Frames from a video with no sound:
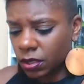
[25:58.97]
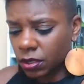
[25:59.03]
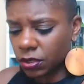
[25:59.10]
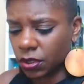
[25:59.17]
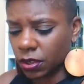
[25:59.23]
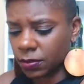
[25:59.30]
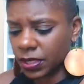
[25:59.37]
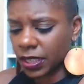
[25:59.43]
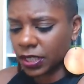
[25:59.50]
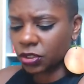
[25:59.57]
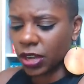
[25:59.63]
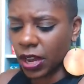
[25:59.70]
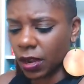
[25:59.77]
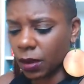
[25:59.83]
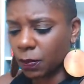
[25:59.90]
You know what I'm saying?
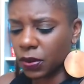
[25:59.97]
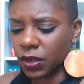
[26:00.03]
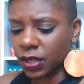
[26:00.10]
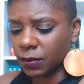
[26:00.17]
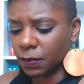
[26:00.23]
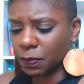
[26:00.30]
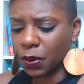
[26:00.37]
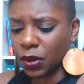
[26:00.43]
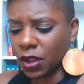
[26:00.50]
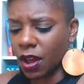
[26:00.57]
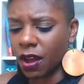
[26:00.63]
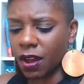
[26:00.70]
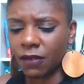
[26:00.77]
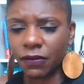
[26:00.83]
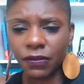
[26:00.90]
You gotta pull
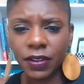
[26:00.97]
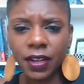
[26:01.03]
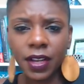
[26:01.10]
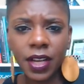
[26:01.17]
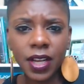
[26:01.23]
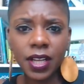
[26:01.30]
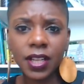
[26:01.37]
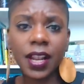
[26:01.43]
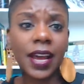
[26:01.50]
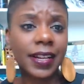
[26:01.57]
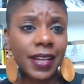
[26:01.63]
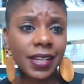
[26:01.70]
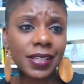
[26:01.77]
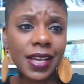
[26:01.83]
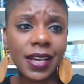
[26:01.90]
off. Like,
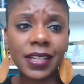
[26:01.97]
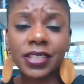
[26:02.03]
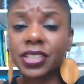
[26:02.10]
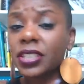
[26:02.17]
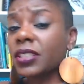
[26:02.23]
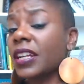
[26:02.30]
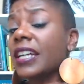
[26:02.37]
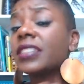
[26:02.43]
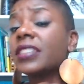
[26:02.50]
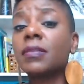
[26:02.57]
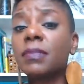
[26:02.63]
that's how his shit, that should